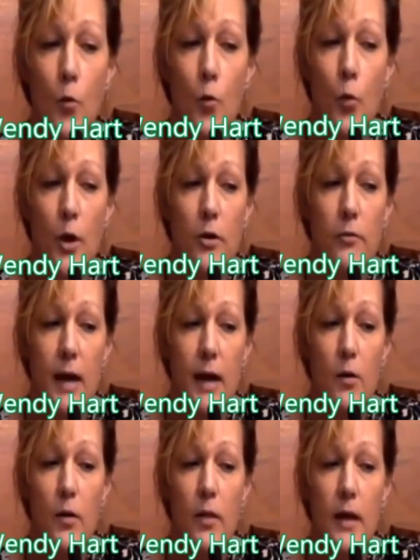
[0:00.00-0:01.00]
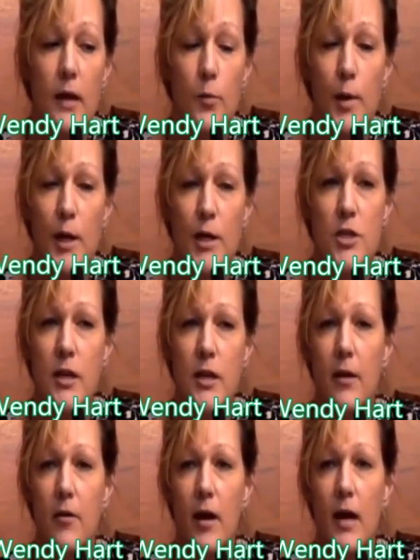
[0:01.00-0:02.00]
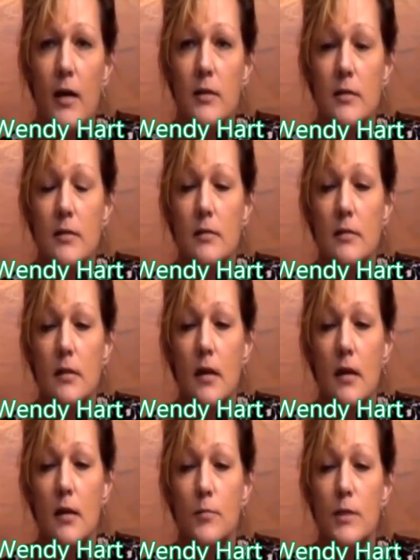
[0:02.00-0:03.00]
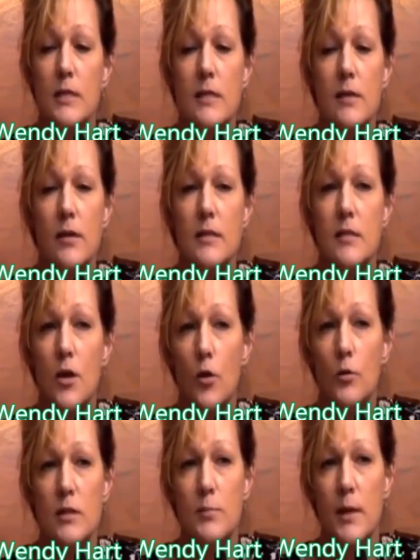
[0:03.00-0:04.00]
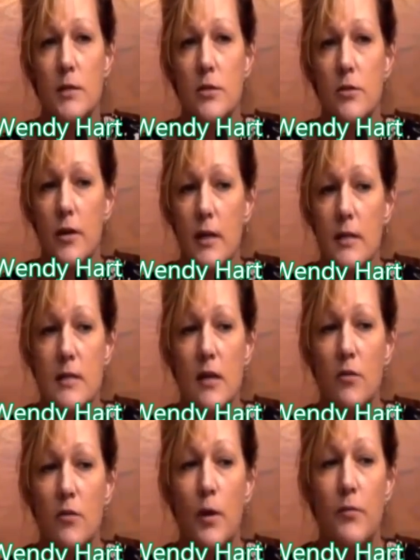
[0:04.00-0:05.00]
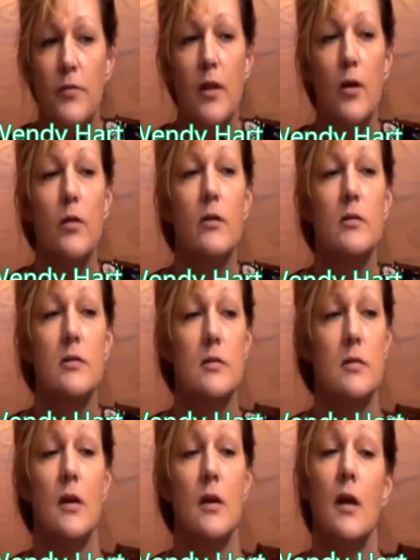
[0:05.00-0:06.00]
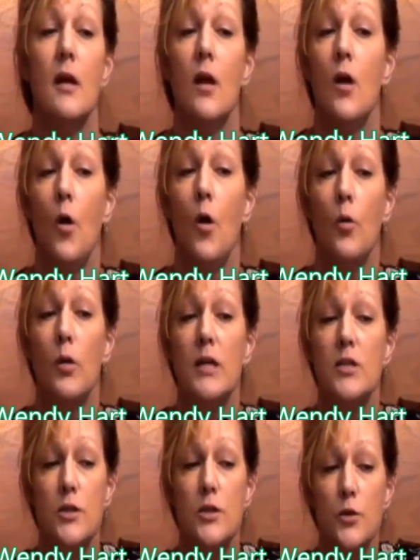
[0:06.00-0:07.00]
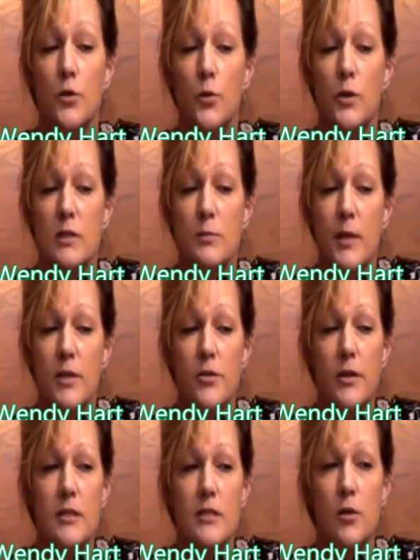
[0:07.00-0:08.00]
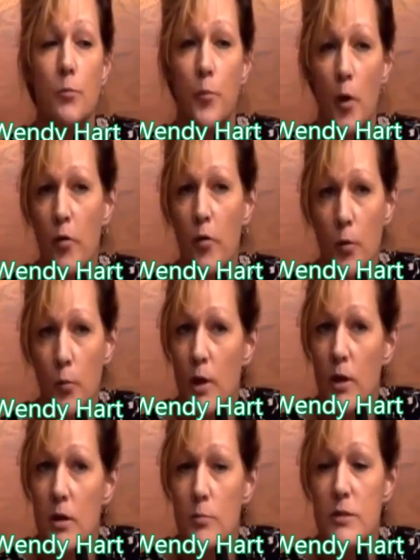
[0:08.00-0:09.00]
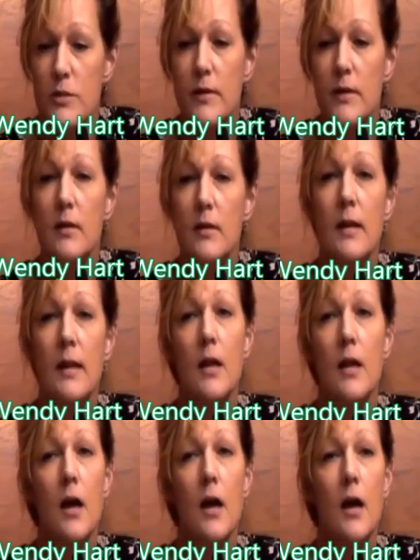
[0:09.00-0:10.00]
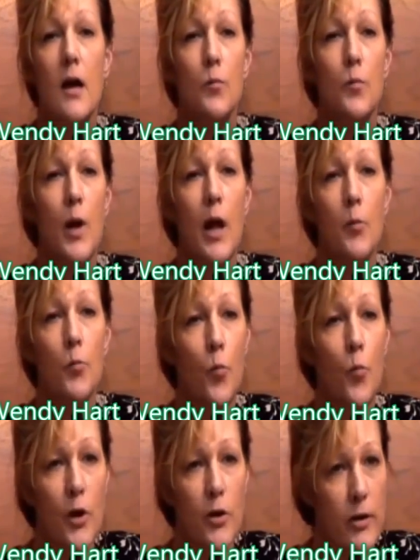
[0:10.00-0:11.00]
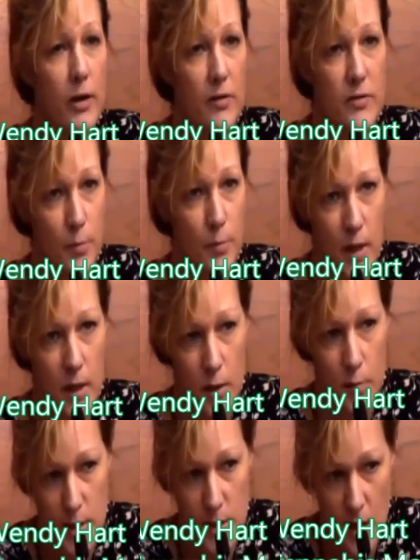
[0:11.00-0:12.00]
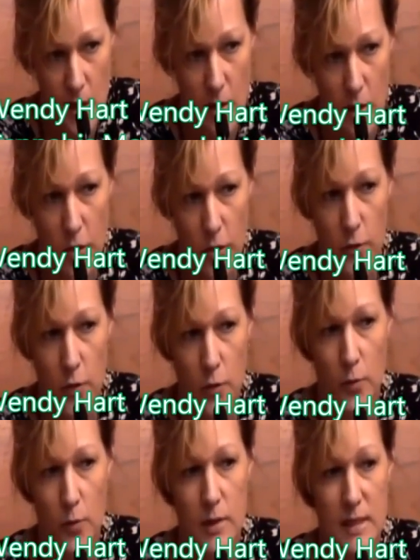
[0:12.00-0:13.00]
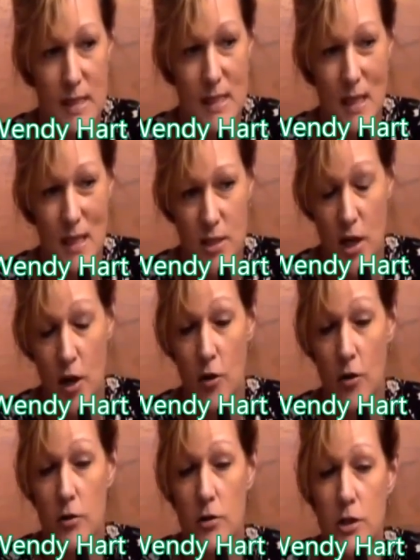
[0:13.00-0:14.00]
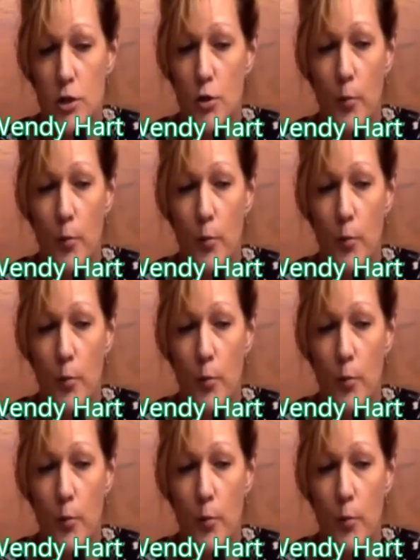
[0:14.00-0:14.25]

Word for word: work around the Compassionate Care Act uh, since there is no dispensary in the city of Buffalo, there's only two dispensaries. They're both in Williamsville. Um, I'm wondering if something can be done through the city charter to